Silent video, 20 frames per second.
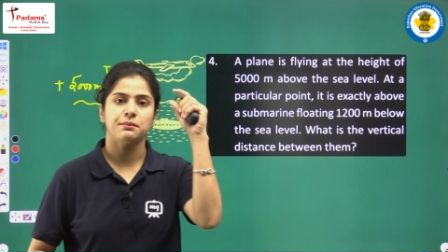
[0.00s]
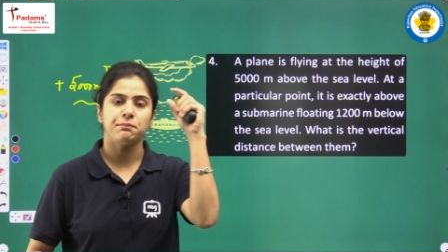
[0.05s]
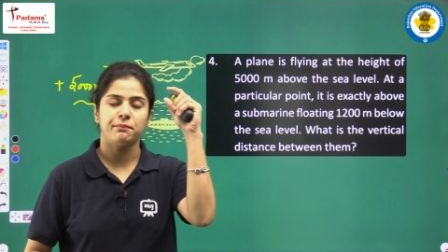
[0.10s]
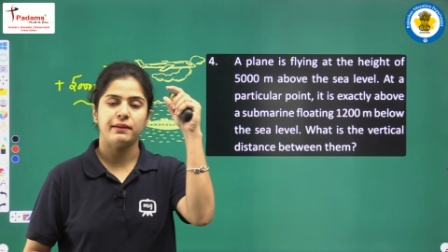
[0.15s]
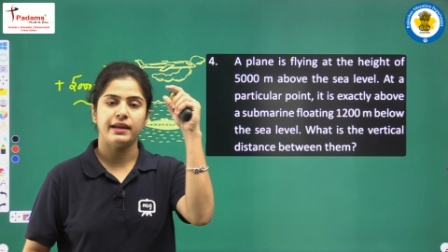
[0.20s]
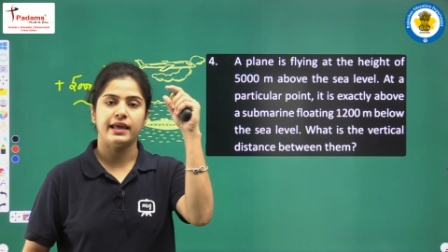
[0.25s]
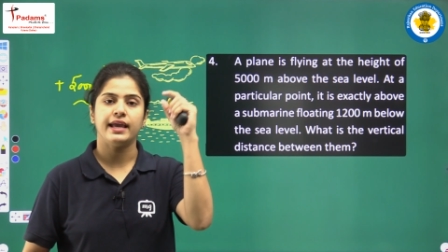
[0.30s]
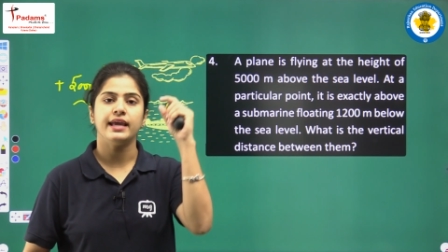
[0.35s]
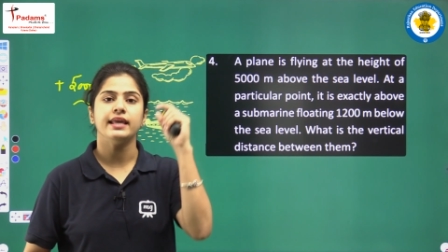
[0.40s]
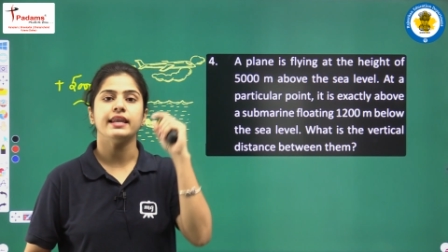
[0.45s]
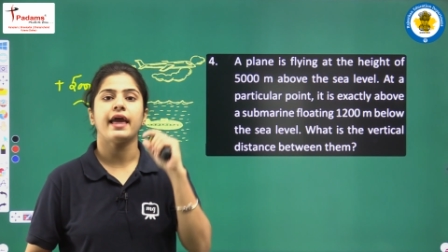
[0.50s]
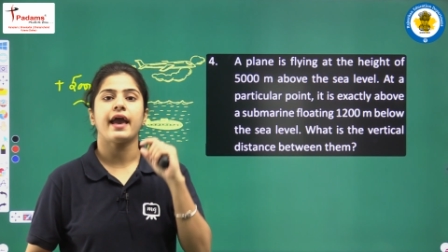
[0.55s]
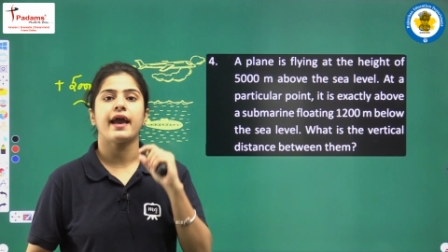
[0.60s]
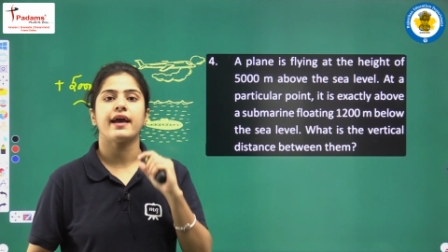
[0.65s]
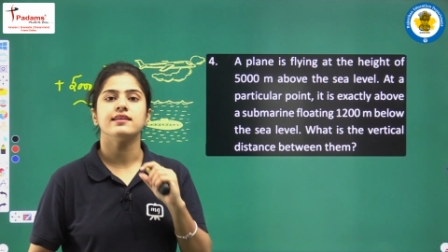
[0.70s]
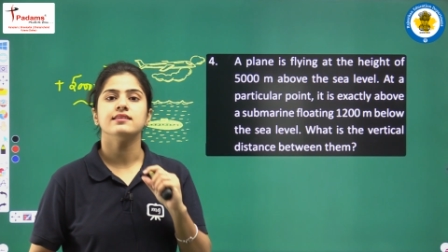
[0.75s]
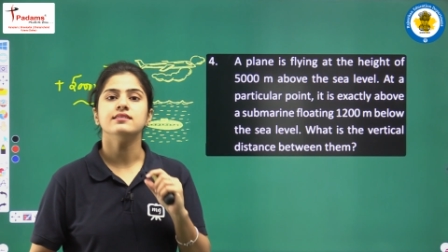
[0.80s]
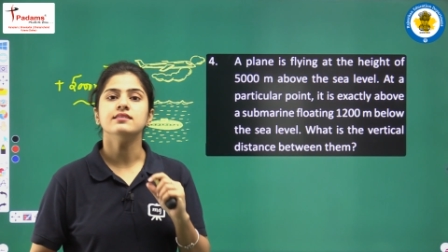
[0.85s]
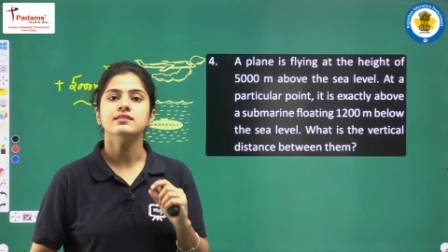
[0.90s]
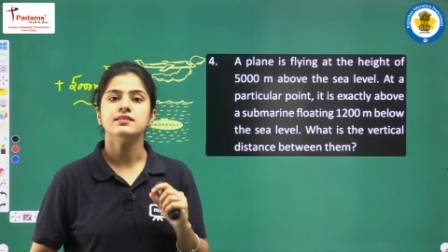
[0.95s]
the plane
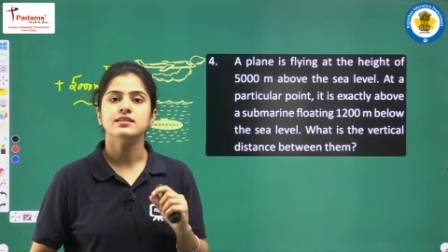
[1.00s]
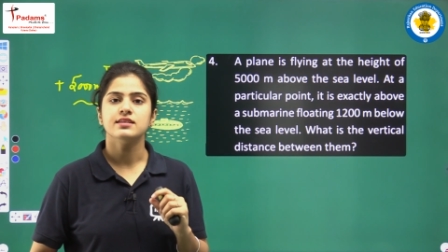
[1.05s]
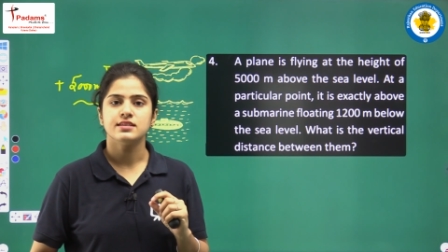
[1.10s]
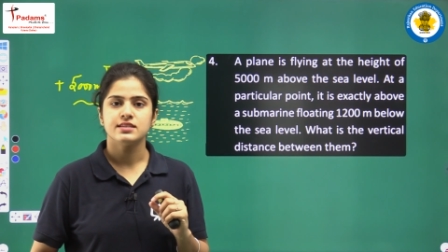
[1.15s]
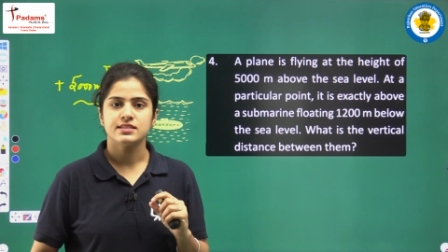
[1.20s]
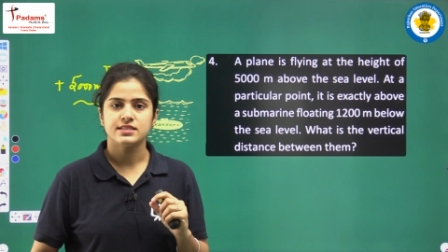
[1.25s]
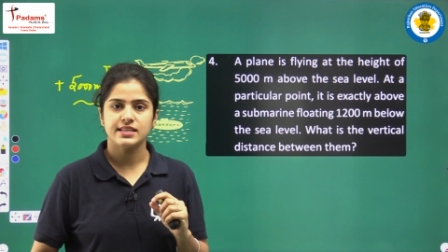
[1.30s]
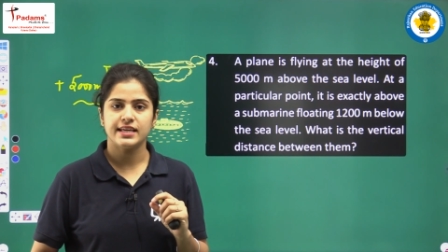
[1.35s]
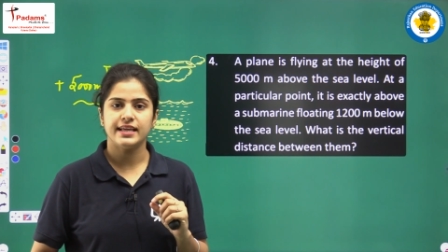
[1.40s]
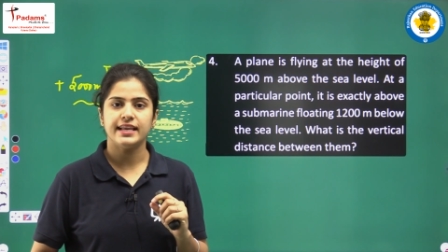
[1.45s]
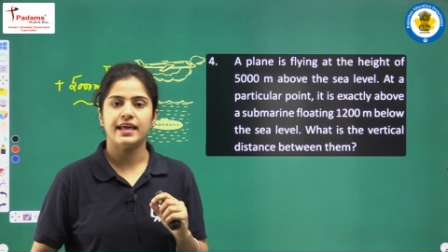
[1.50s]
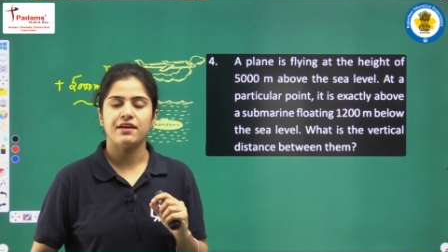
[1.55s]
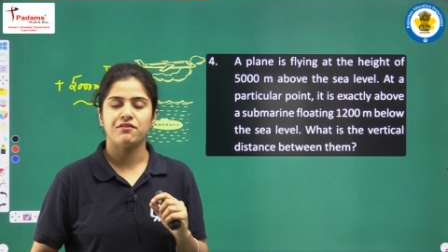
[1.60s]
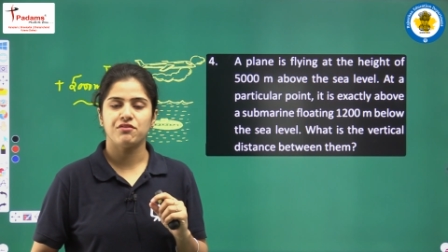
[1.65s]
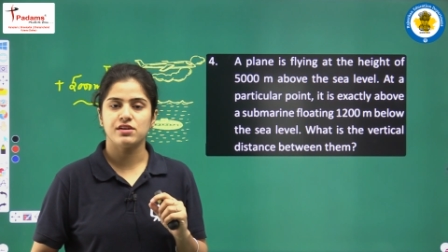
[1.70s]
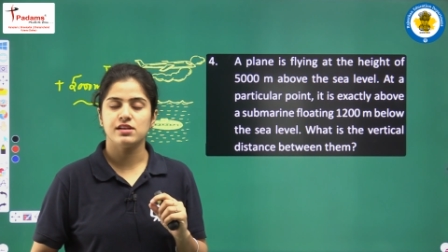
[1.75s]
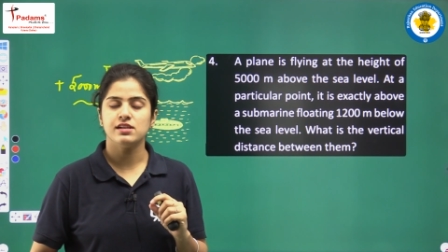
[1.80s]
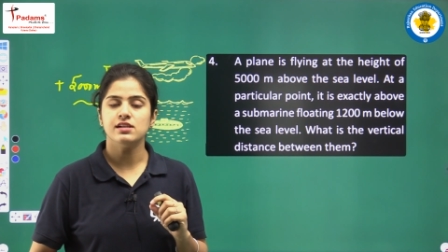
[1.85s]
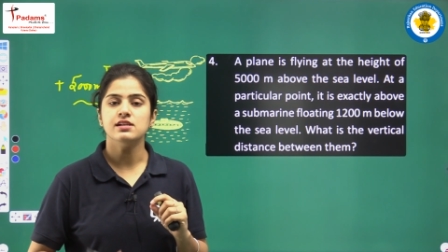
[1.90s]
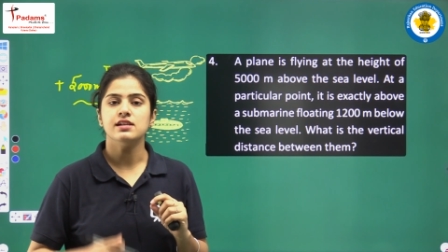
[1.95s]
and sea
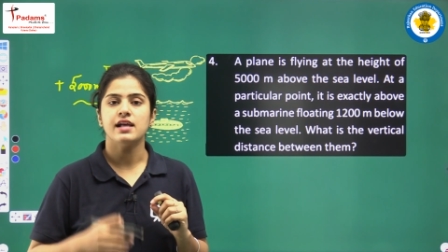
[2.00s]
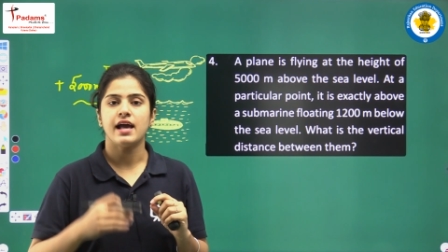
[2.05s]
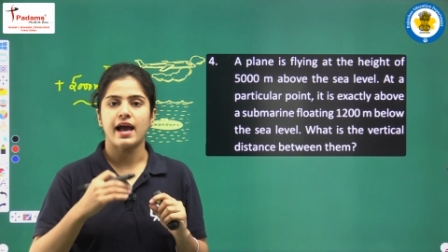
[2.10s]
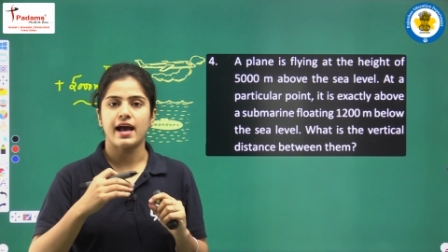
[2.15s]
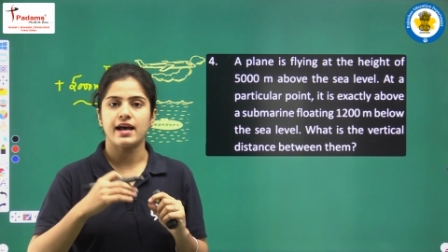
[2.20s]
level